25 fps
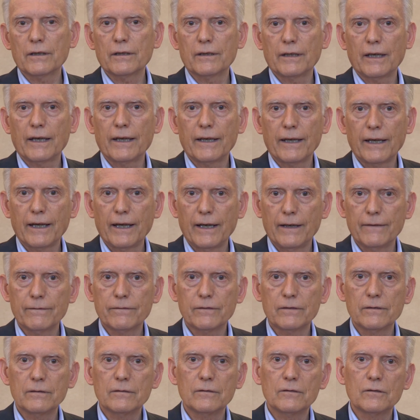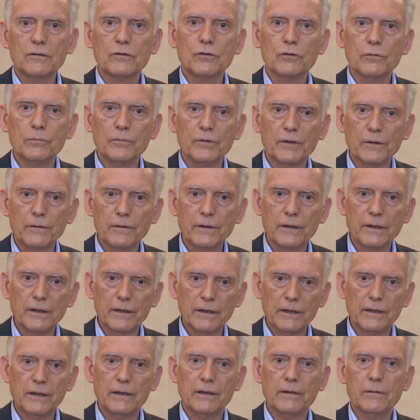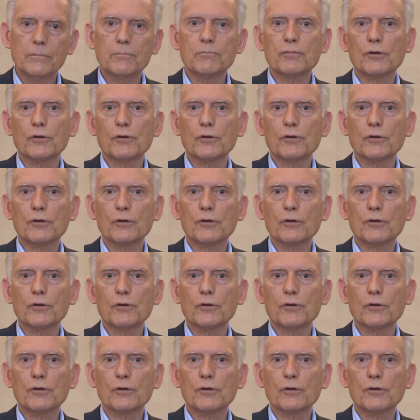They have to be